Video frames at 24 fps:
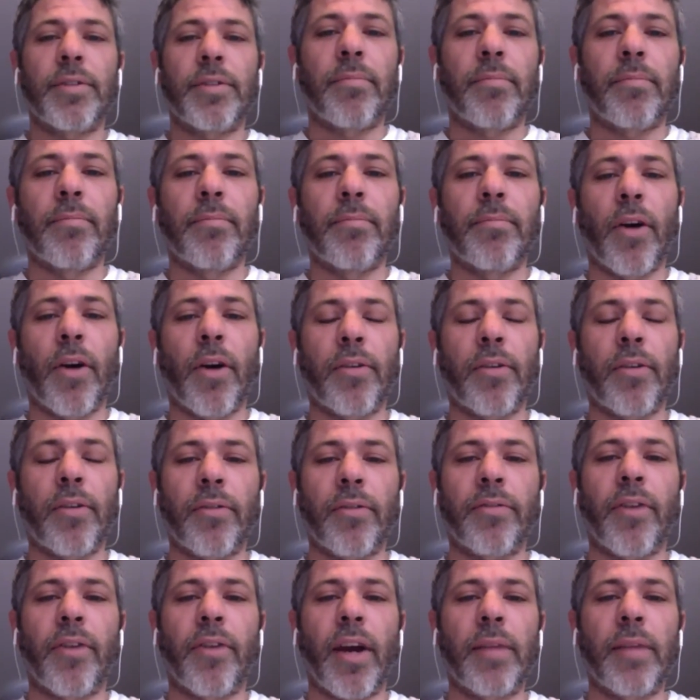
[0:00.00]
motor or
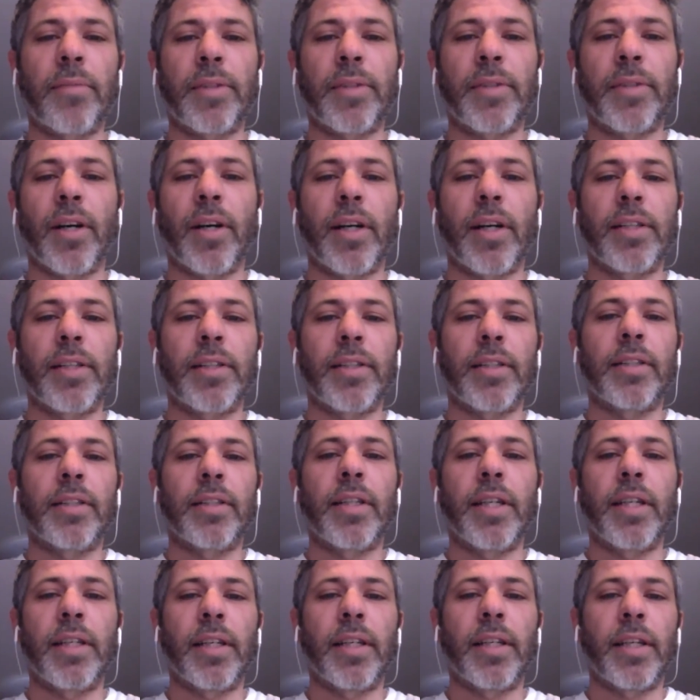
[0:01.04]
frame size
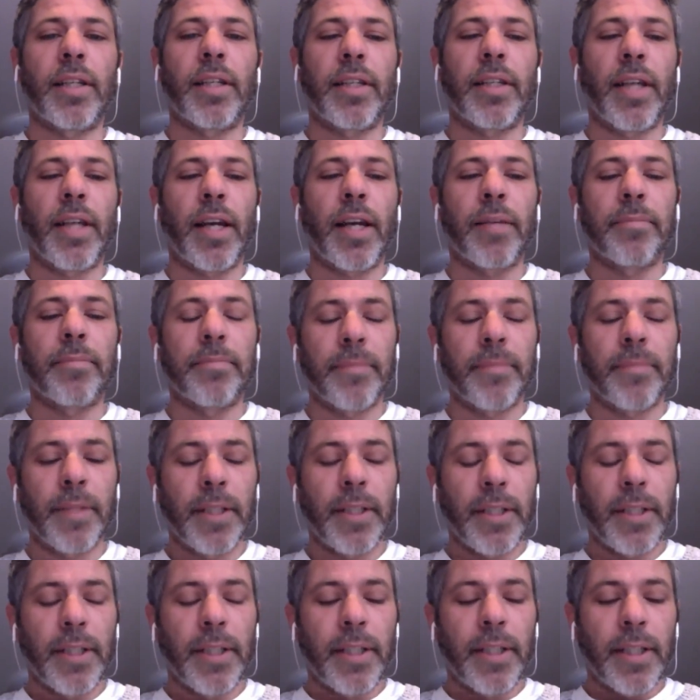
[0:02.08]
in
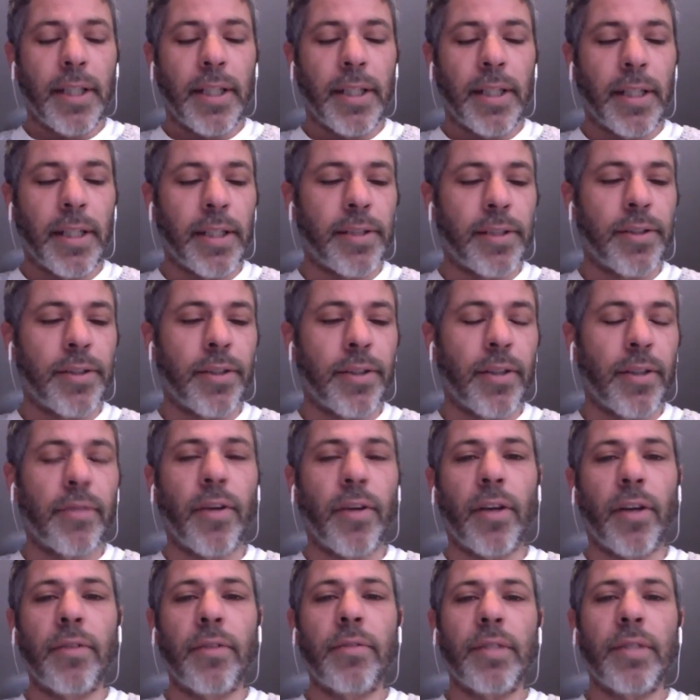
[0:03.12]
a servo
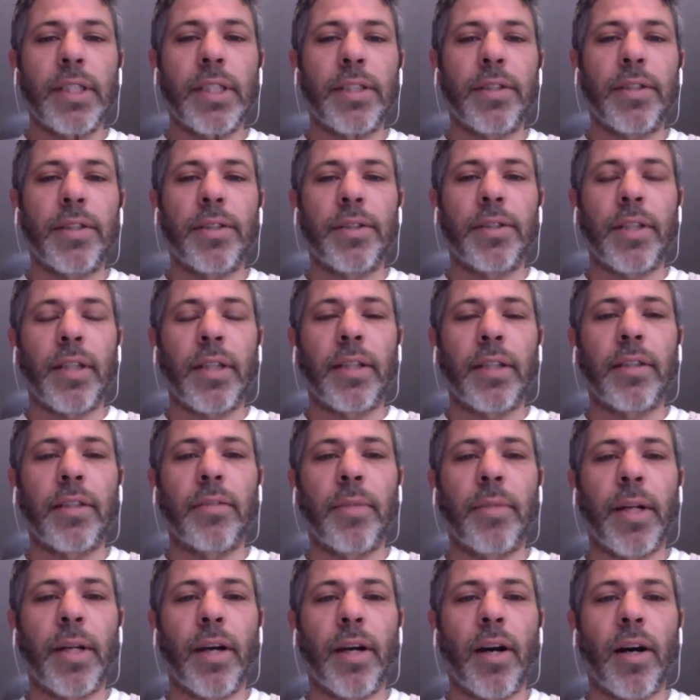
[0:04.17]
is usually a little bit
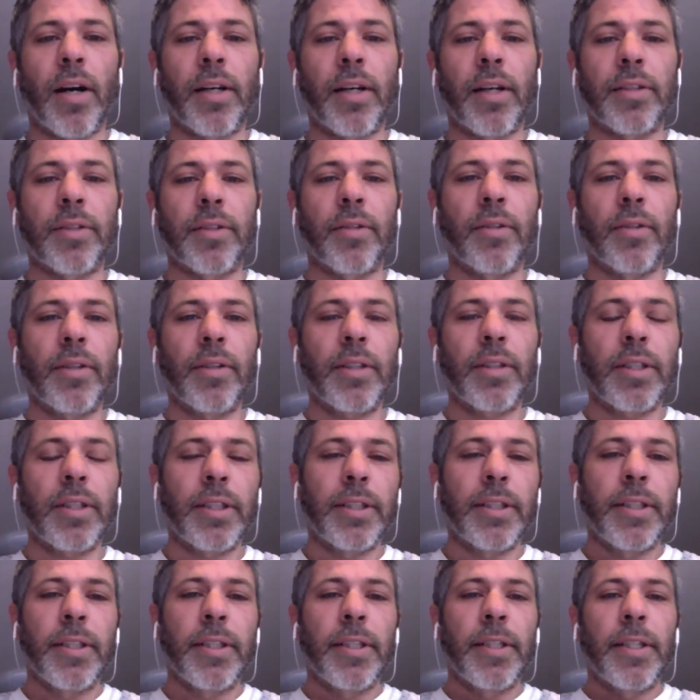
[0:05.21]
higher torque,
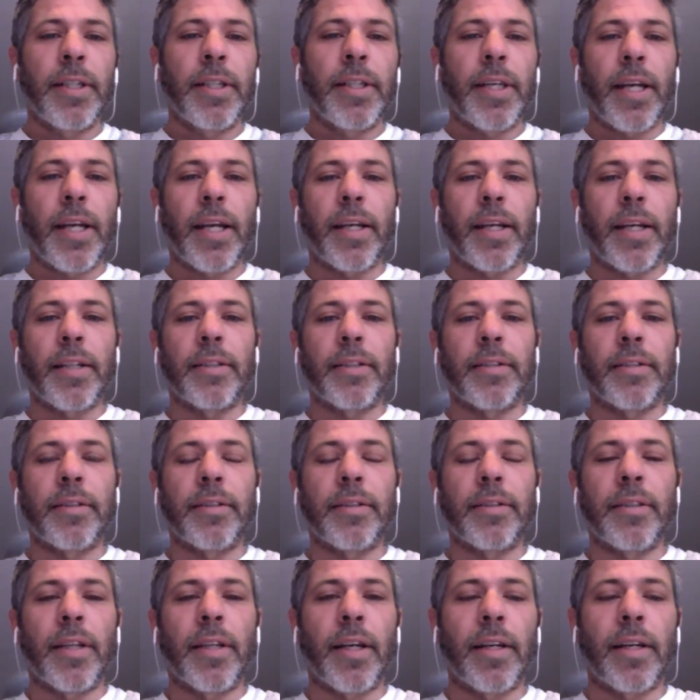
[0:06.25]
and
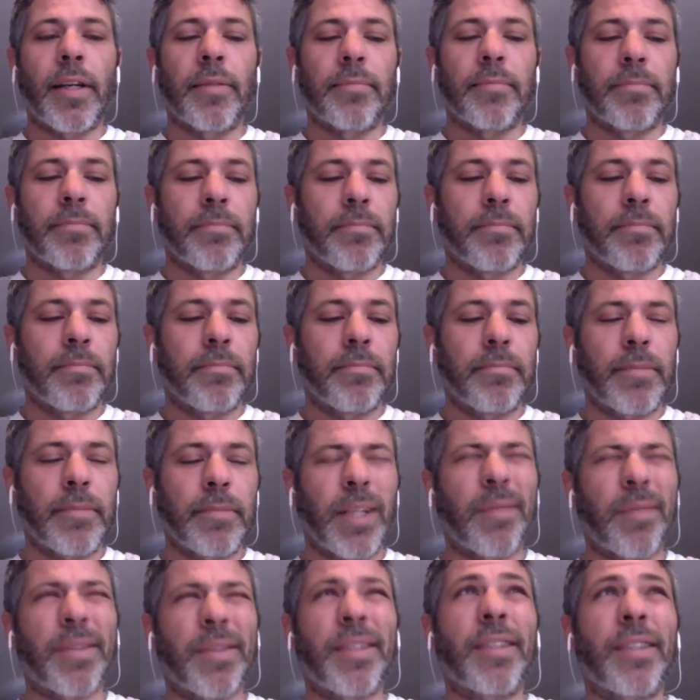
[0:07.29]

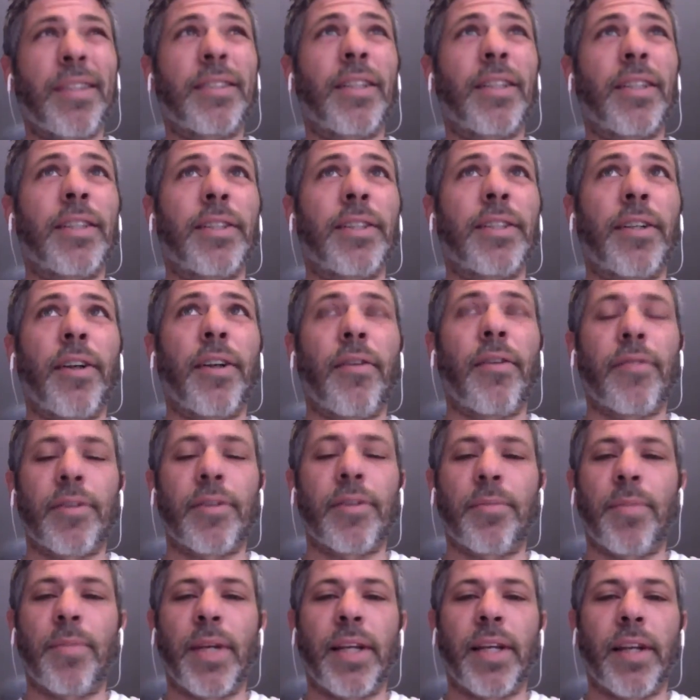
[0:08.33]
I don't know if it's big
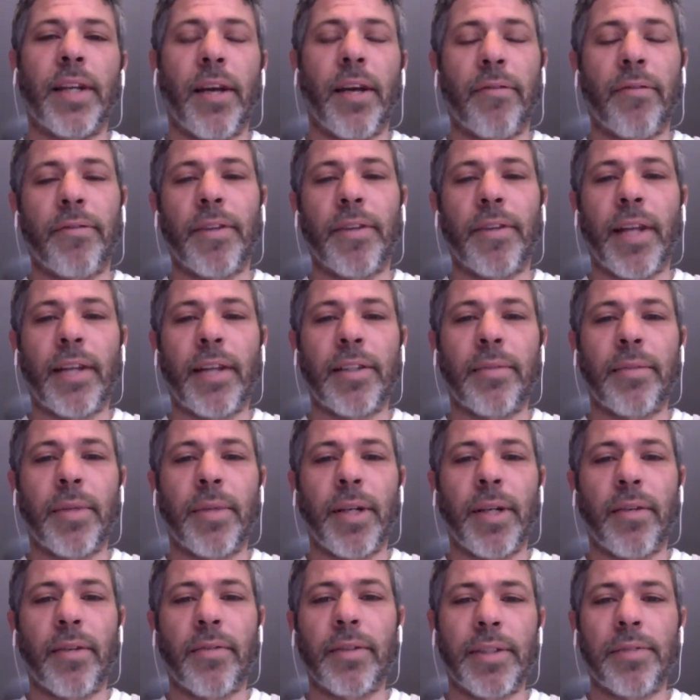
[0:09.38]
enough for that to be a real
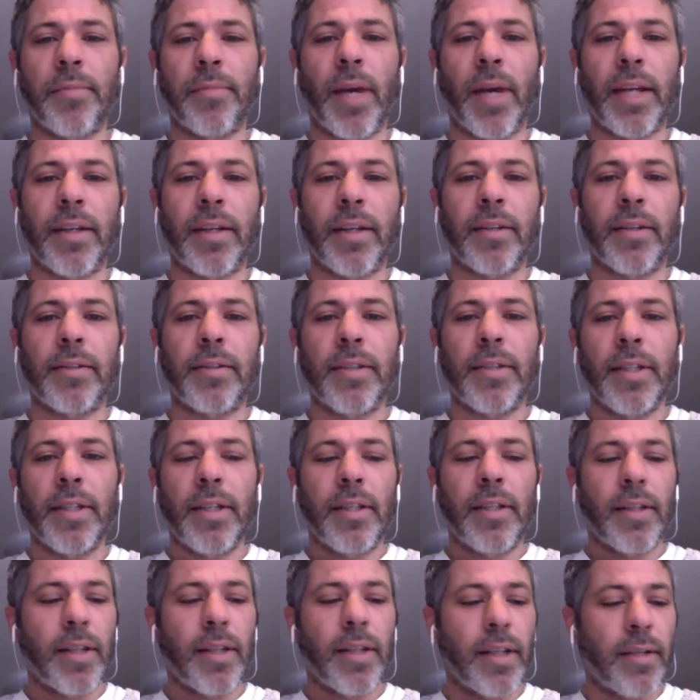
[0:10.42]
decision maker.
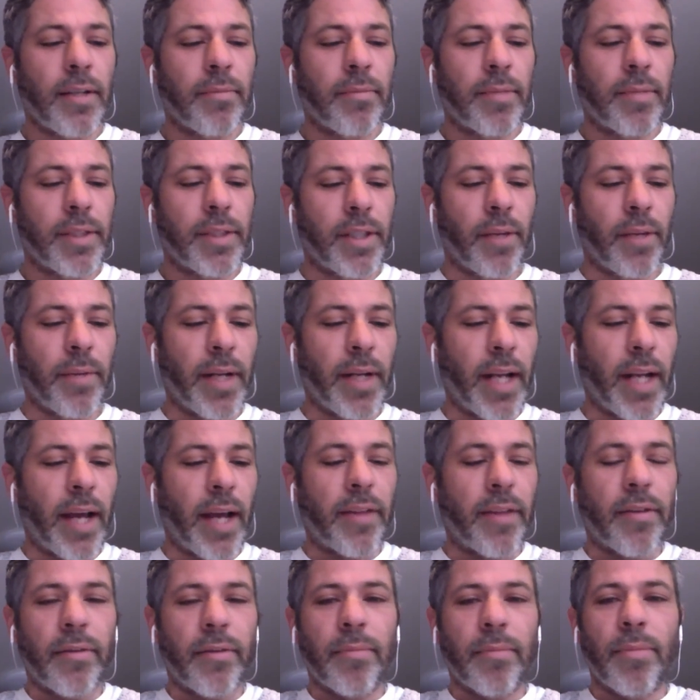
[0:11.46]
There's so many
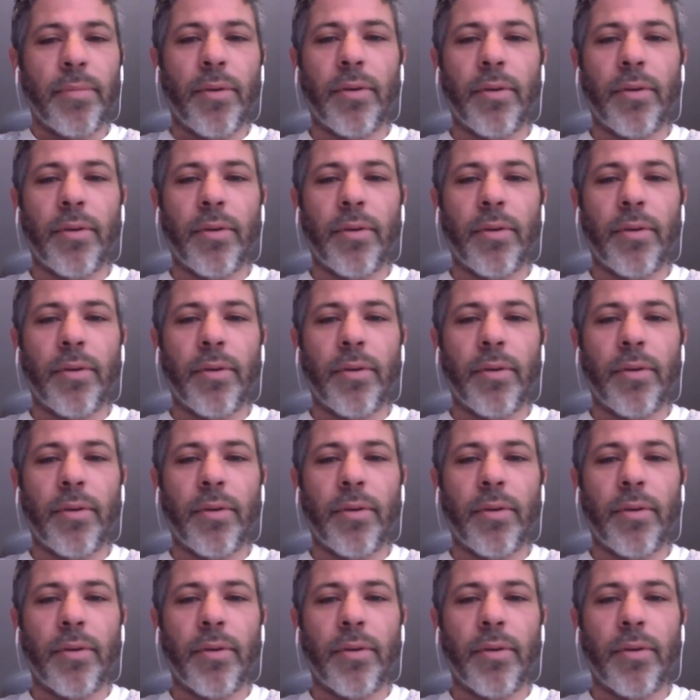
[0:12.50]
other important